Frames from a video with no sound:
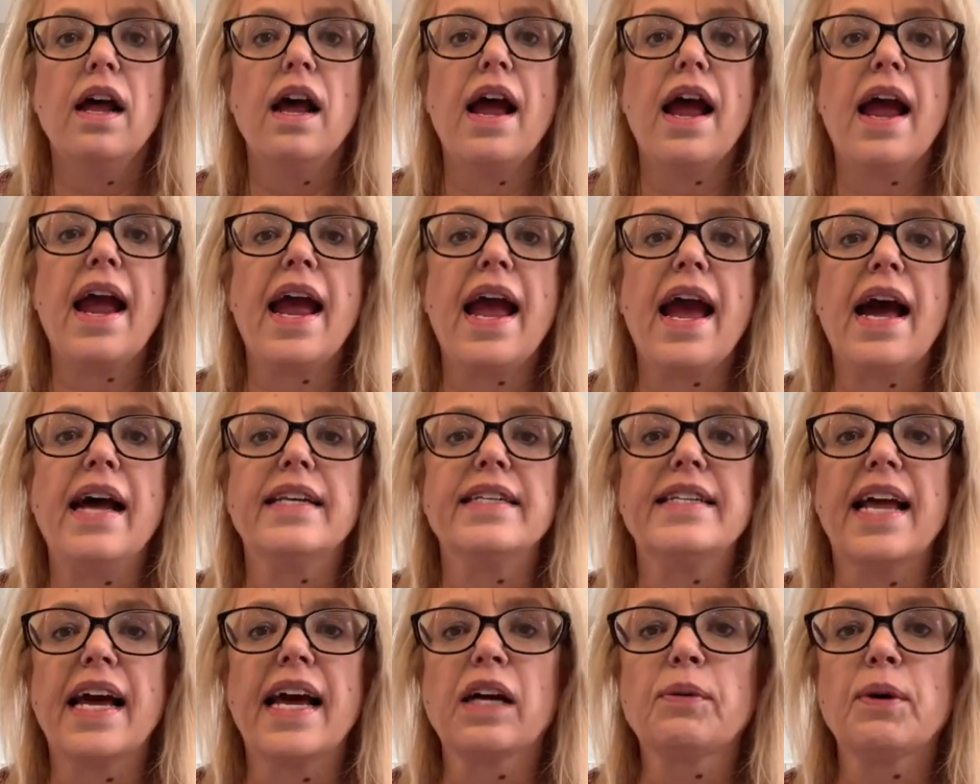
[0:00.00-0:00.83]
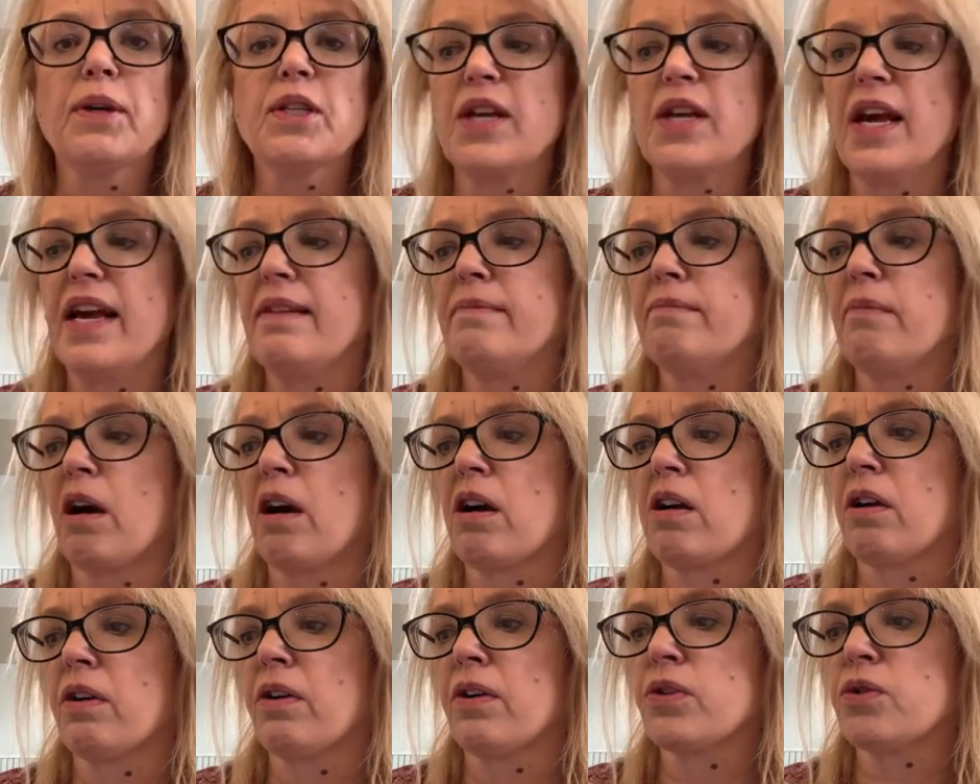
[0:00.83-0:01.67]
And Nick was in
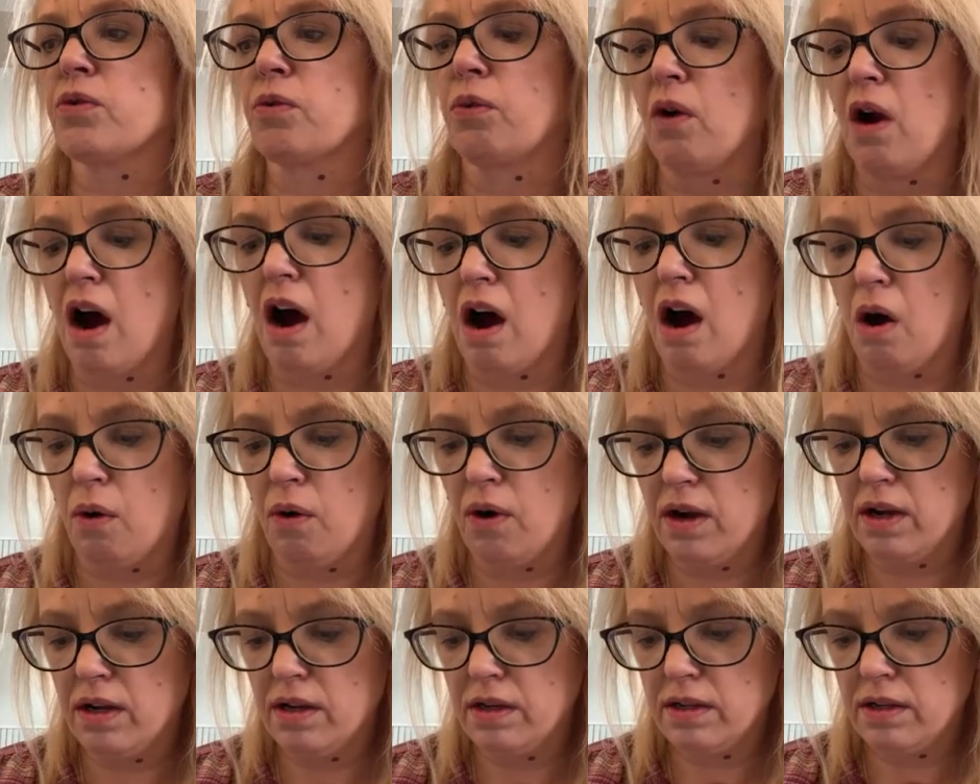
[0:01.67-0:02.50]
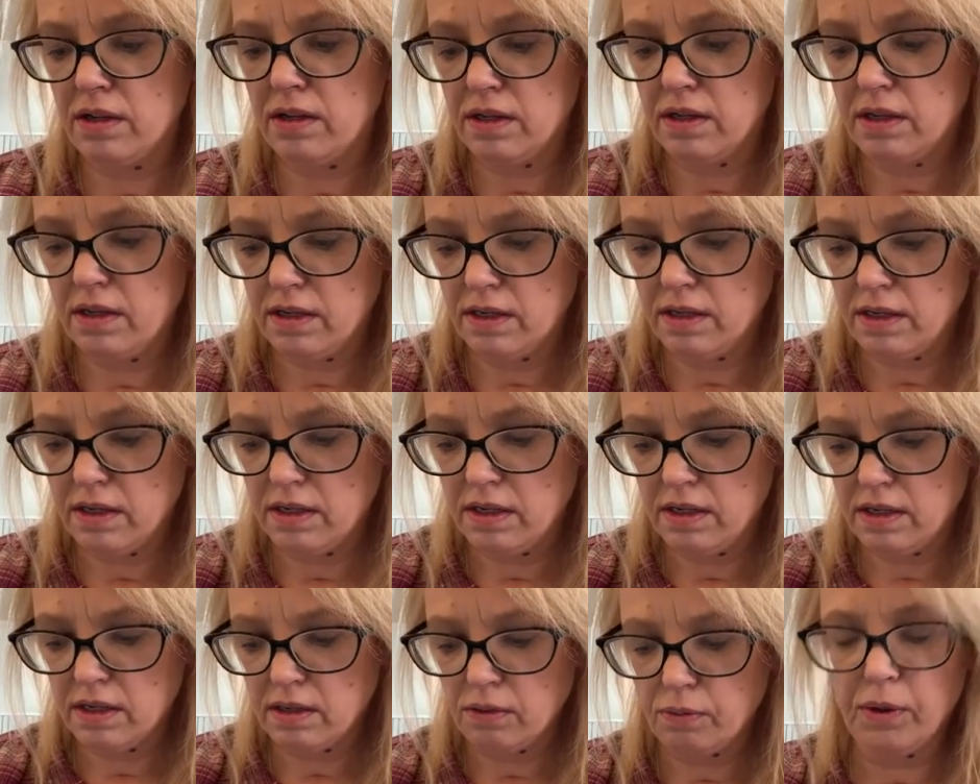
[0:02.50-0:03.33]
Murderer's Row
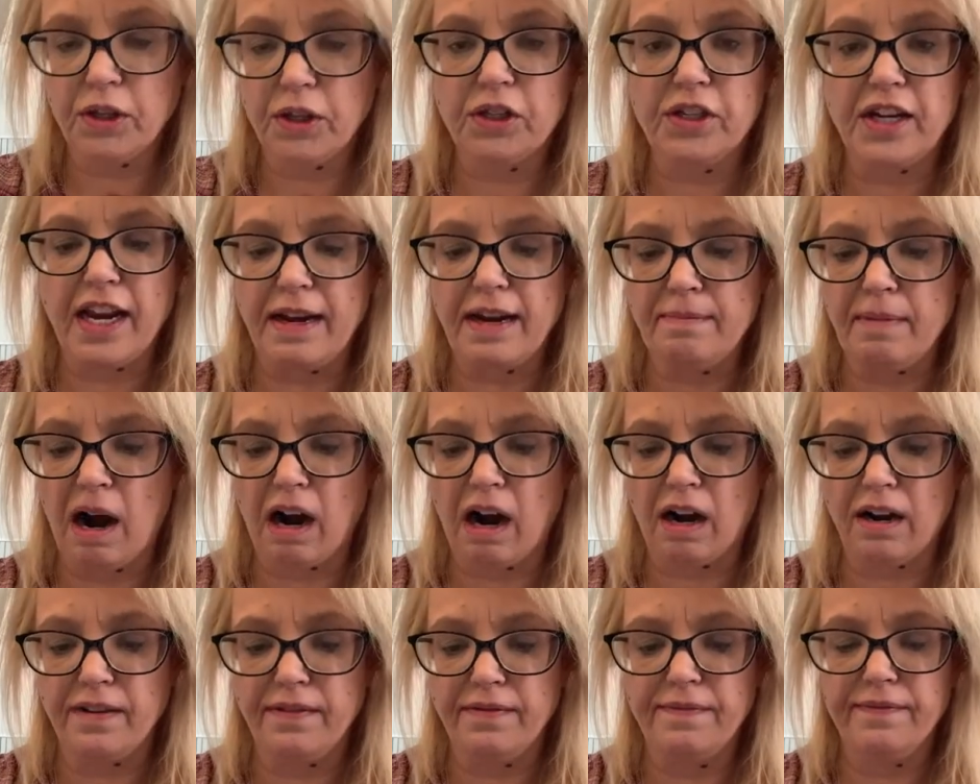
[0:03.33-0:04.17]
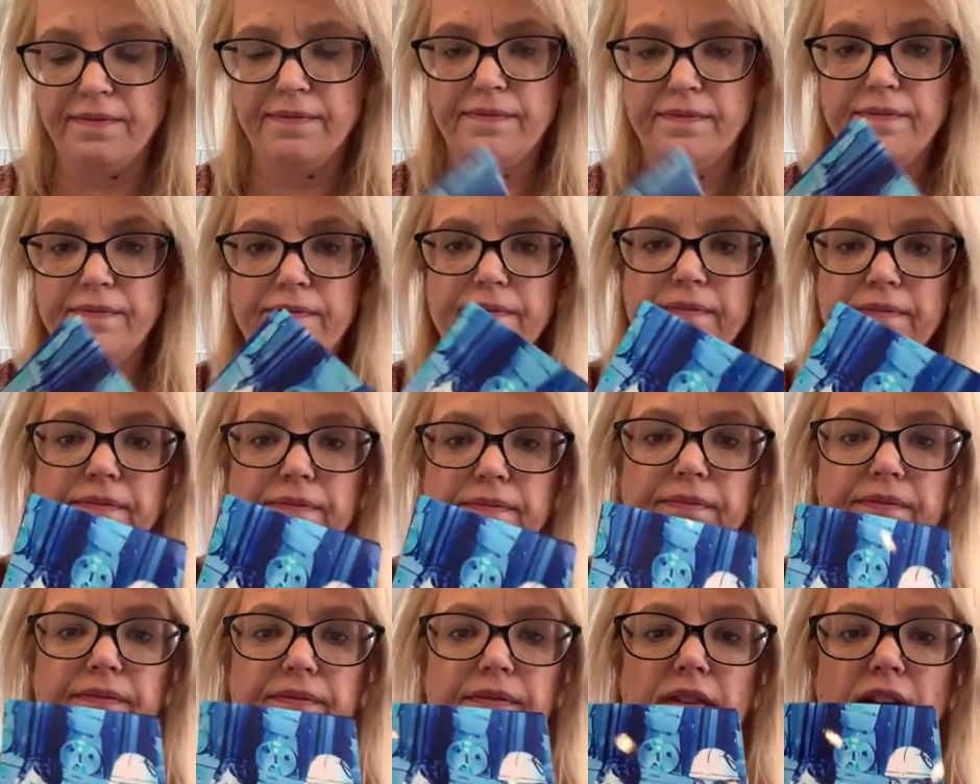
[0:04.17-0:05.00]
with Dean Martin.
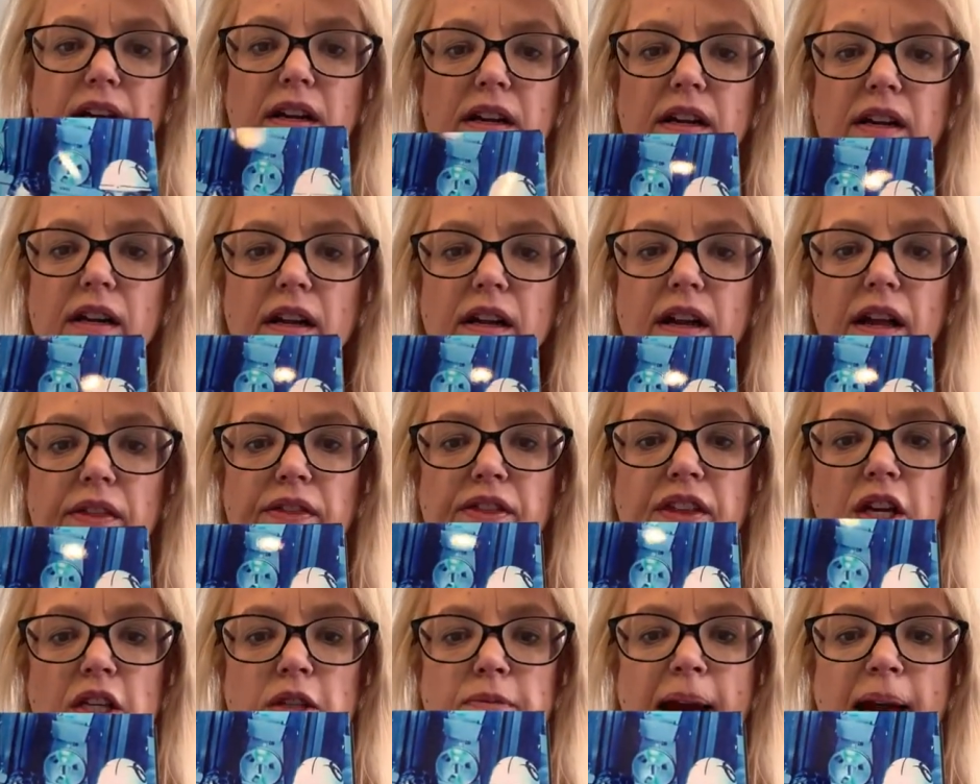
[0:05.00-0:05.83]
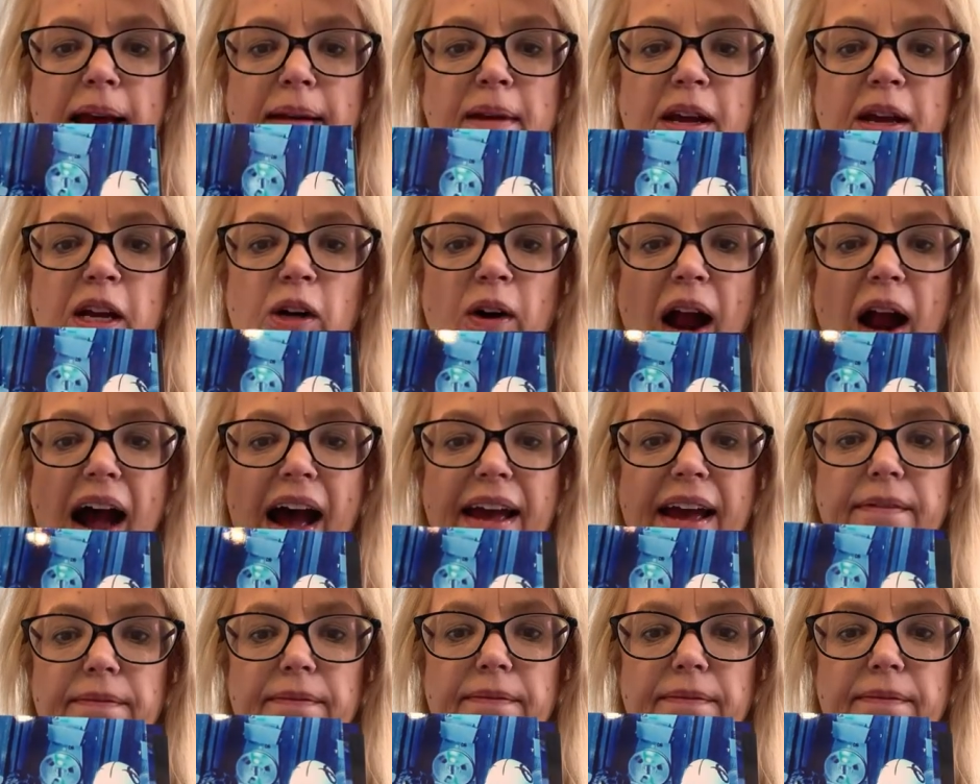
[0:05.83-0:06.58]
This made me cry.